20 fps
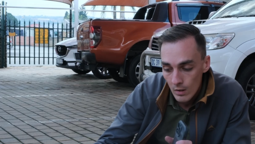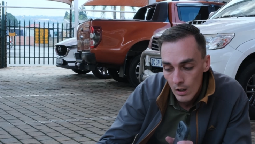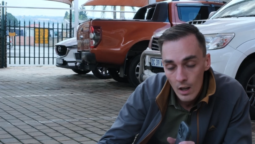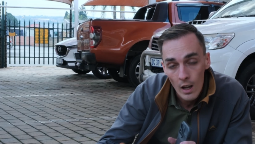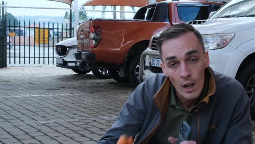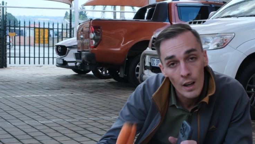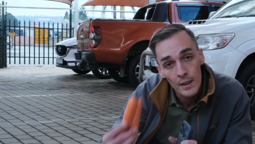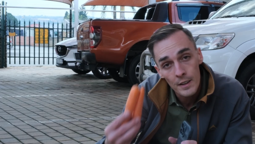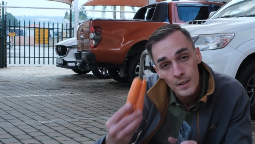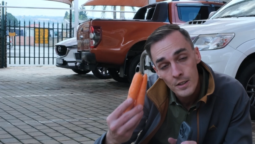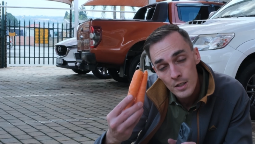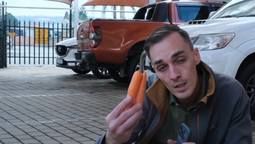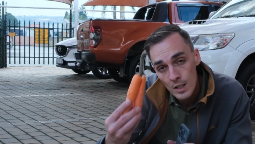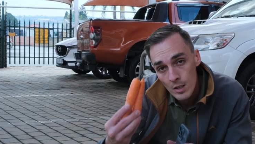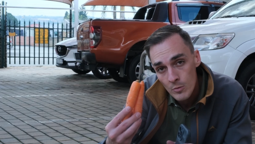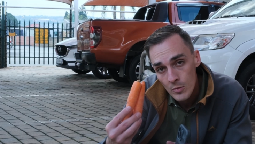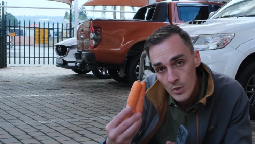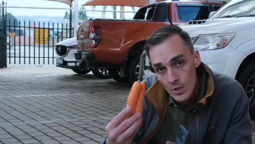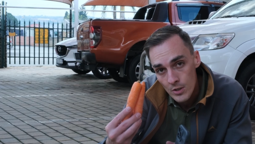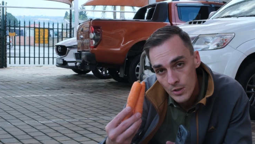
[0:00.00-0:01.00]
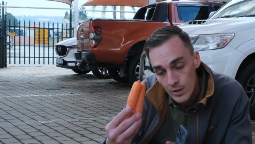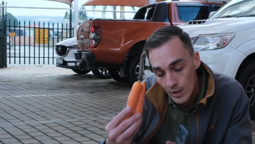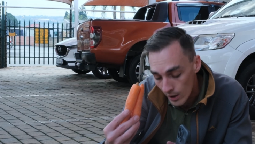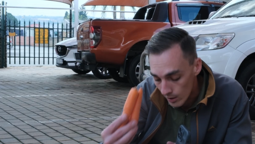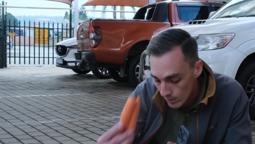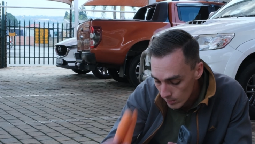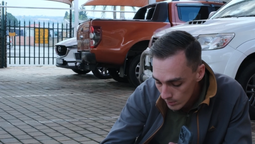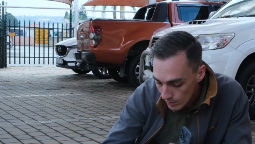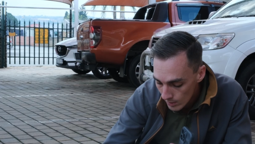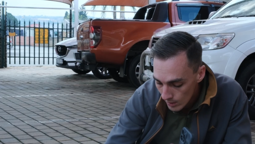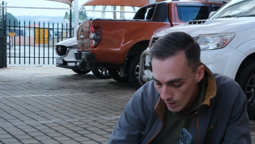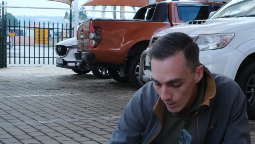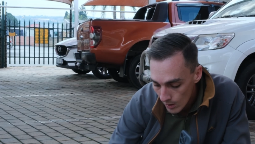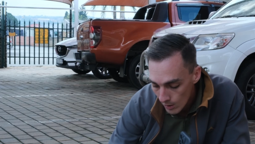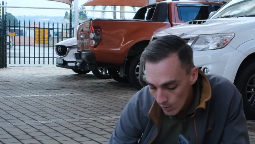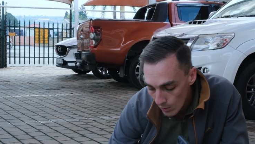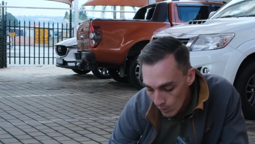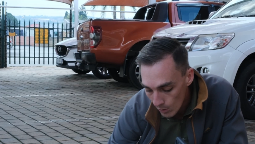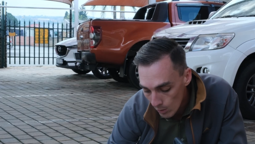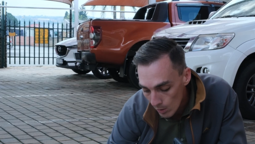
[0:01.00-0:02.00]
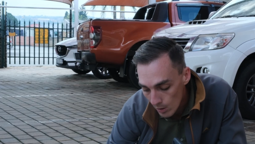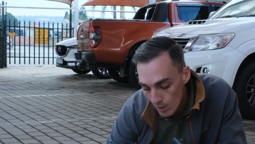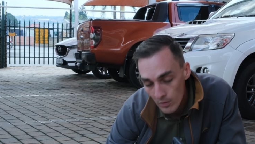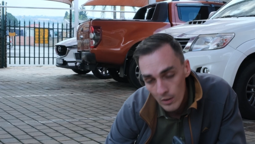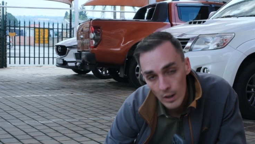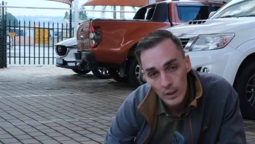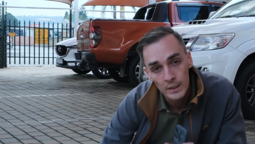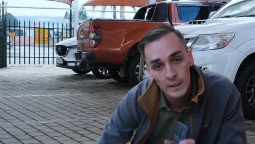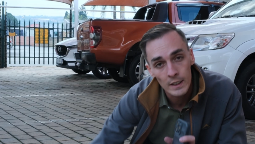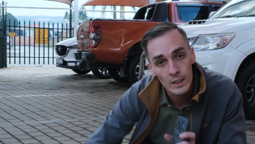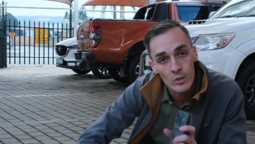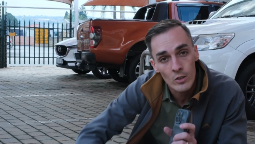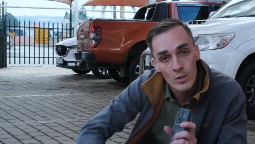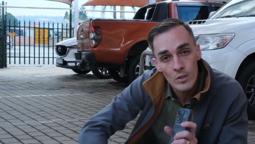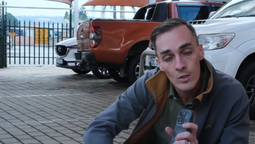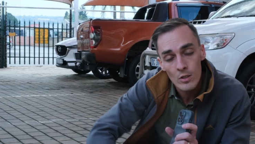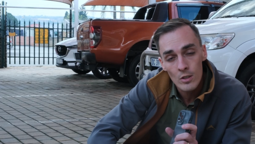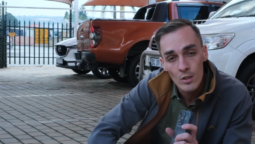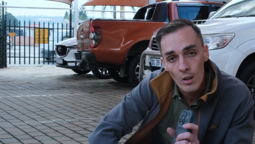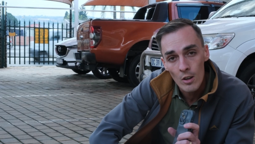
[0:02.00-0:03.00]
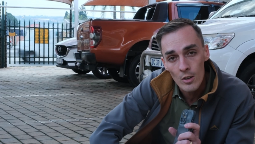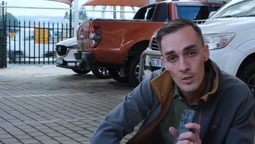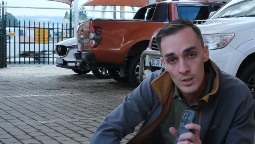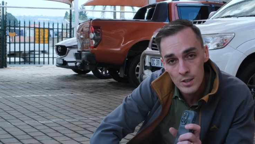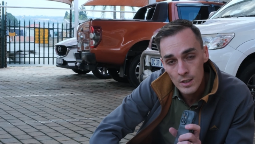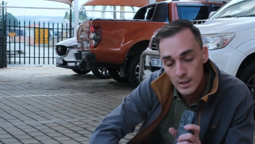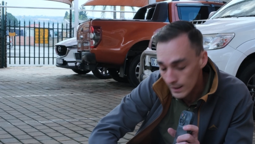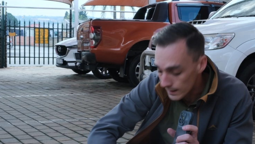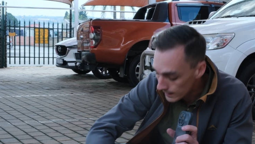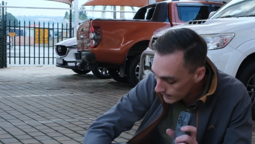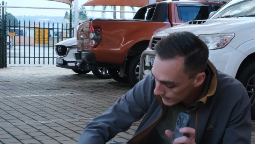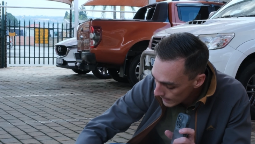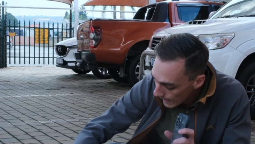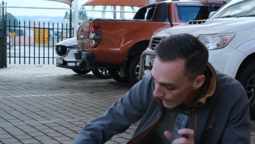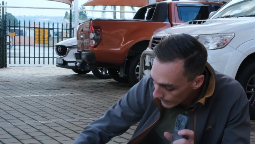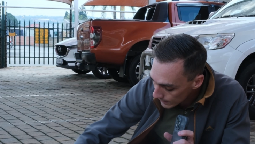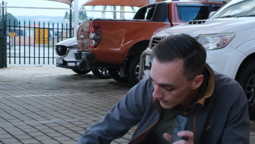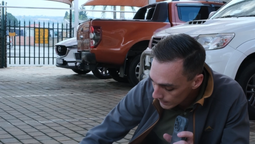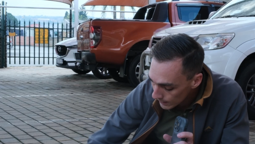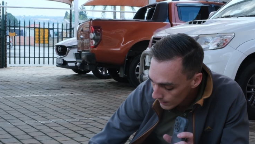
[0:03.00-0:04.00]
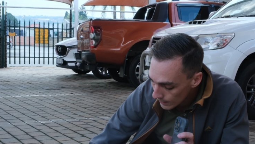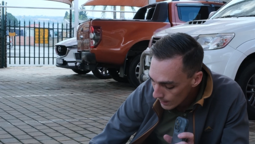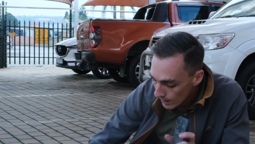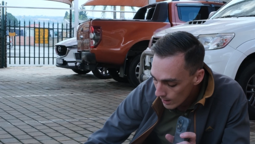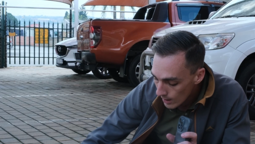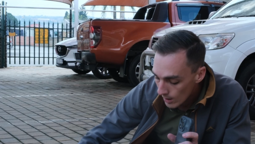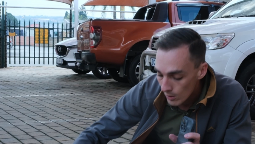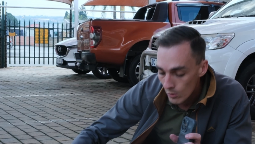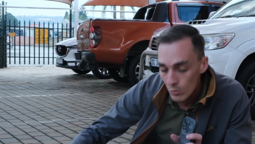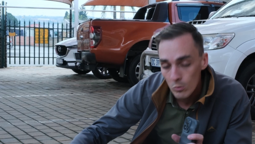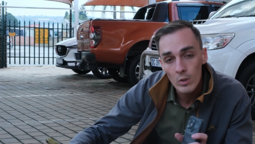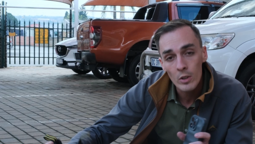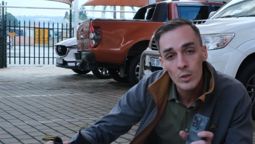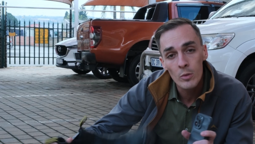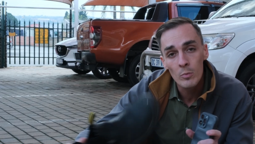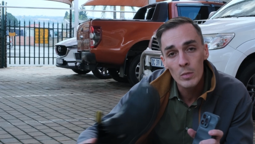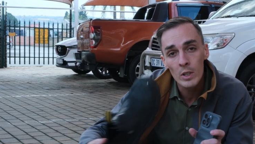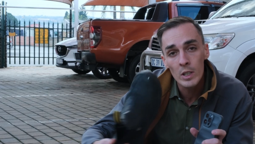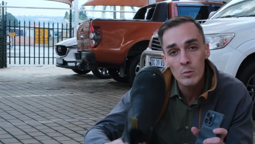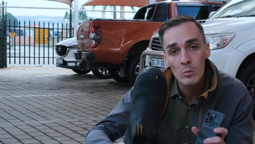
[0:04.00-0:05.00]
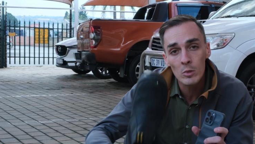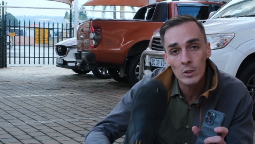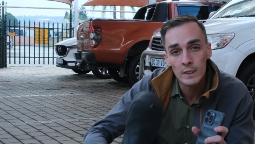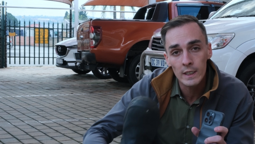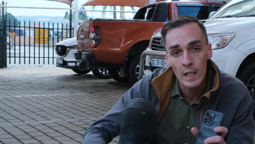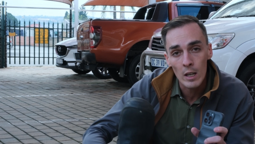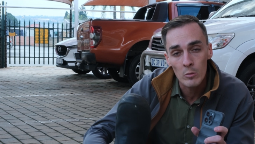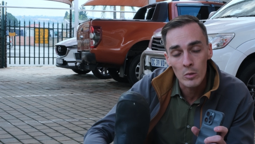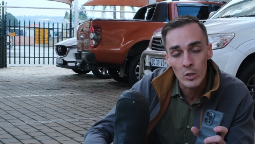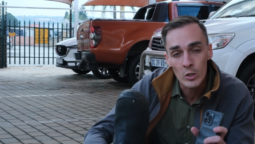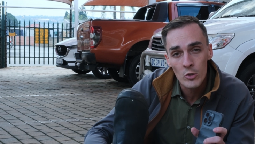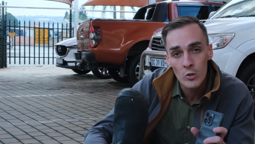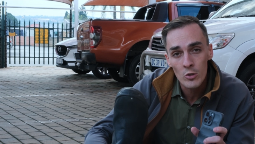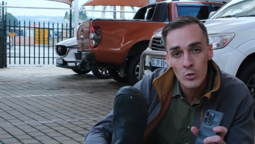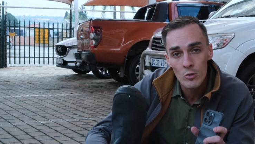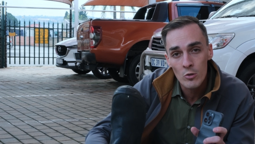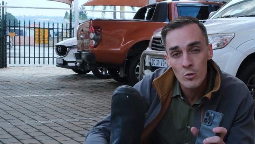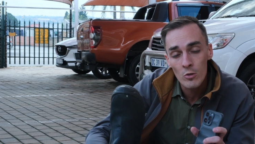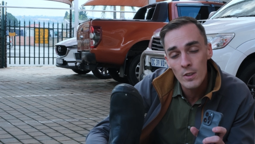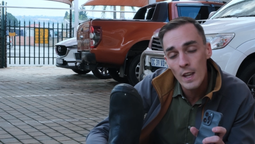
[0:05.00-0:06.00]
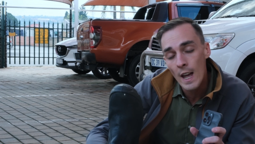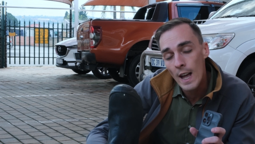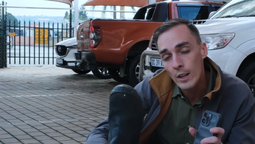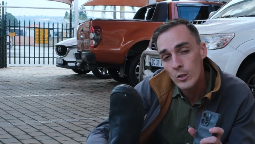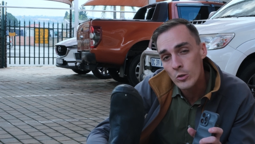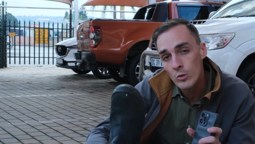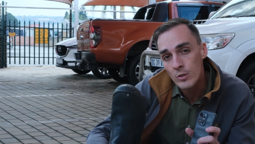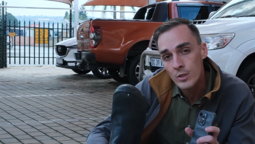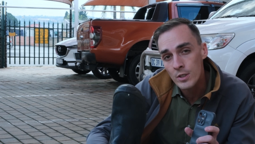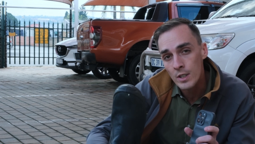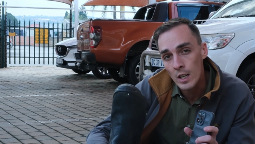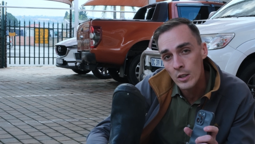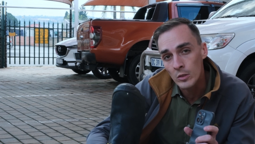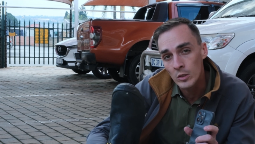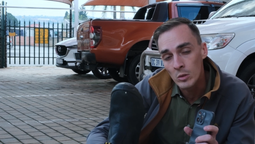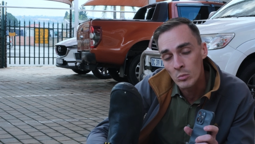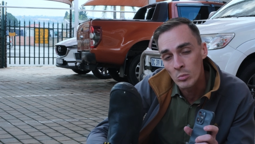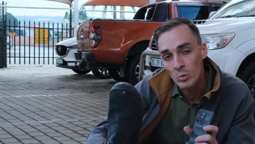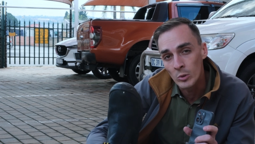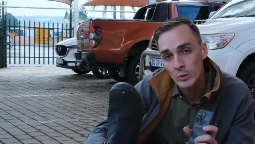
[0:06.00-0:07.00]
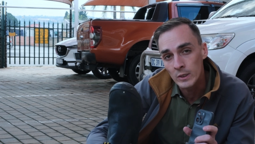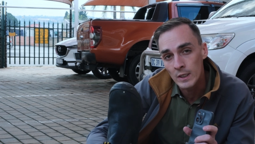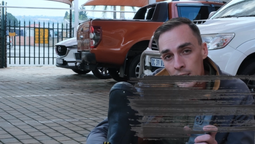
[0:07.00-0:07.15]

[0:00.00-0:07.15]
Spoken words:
And it seems as though all of our digits are still intact, with minimal damage to the actual safety boot